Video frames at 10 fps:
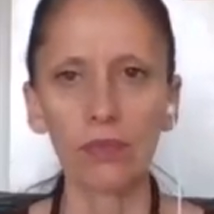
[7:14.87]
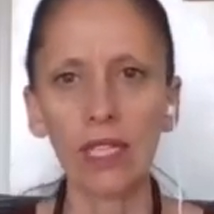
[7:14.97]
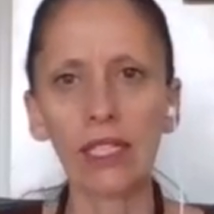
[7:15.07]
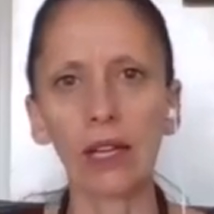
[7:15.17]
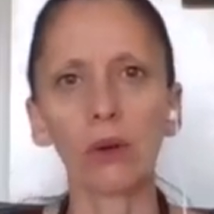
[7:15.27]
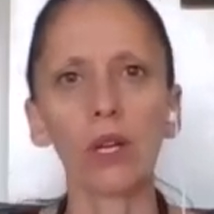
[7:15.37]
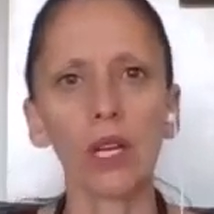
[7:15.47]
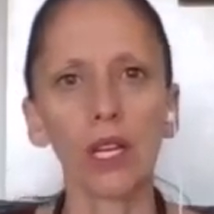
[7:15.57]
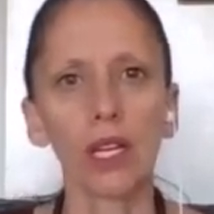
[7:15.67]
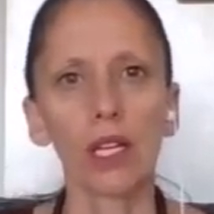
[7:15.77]
Now,
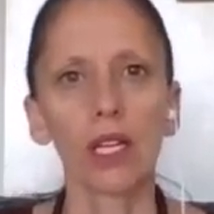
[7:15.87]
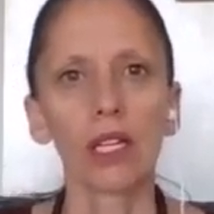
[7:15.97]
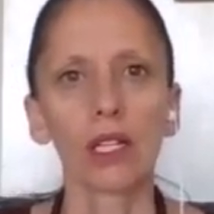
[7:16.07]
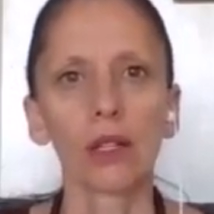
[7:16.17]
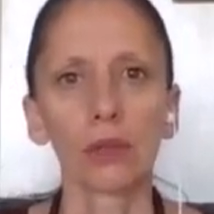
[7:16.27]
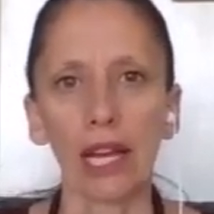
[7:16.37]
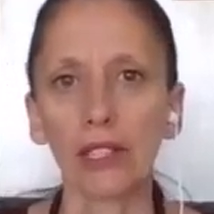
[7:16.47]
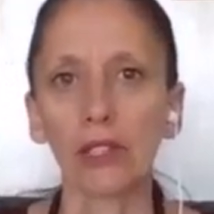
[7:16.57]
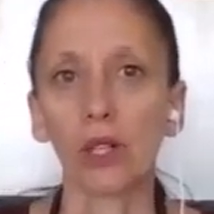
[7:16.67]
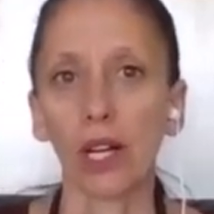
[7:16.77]

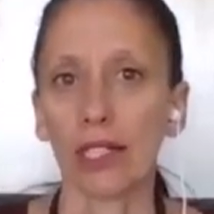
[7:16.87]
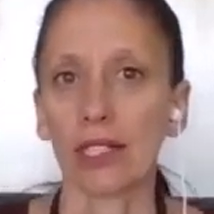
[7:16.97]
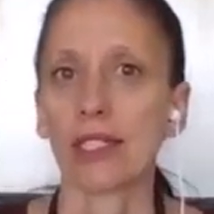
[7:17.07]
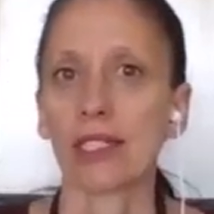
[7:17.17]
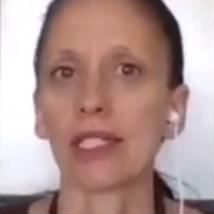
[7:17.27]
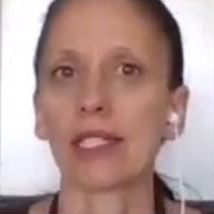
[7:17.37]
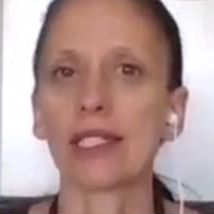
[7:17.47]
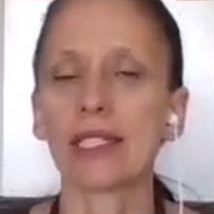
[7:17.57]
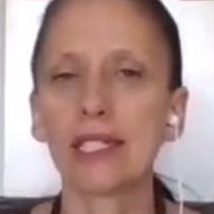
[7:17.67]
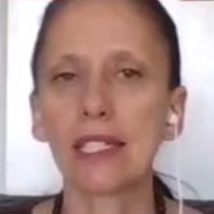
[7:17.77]
radical honesty is
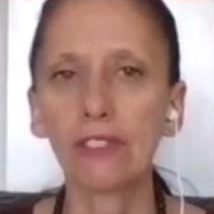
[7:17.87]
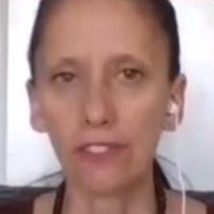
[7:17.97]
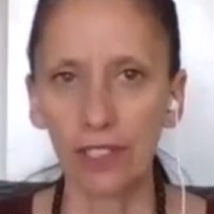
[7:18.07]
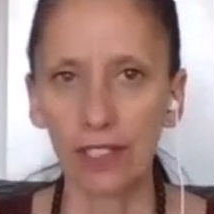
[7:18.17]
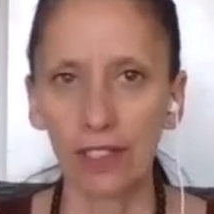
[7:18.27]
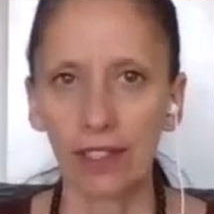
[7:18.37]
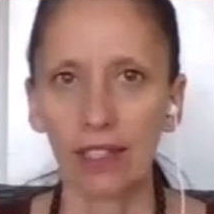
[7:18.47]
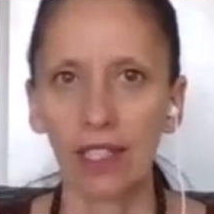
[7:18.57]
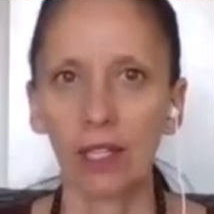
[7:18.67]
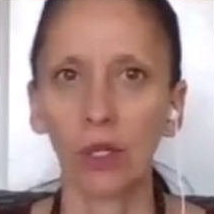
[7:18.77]
different
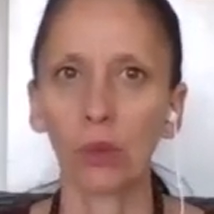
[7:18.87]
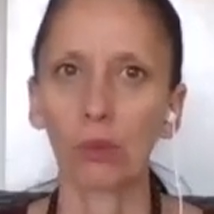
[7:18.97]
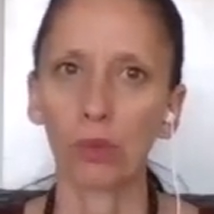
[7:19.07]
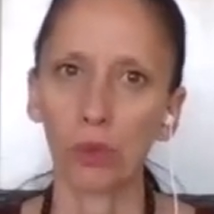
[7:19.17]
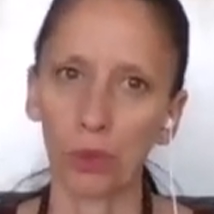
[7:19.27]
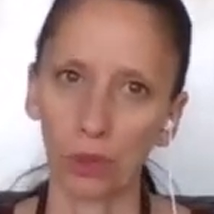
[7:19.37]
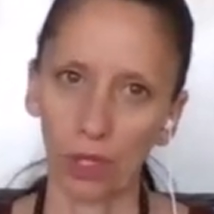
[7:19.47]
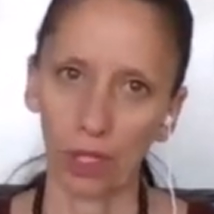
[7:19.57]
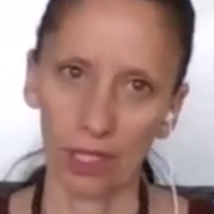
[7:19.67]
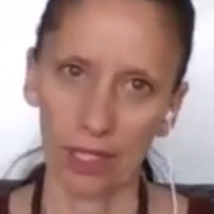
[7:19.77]
than brutal
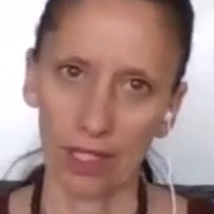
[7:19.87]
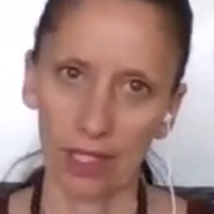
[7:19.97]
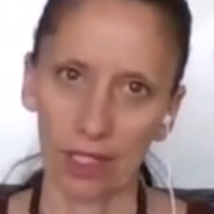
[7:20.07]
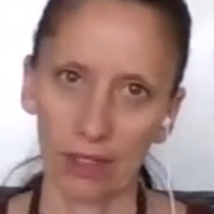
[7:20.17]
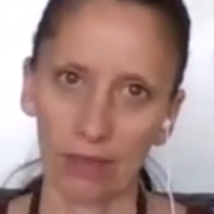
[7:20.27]
honesty.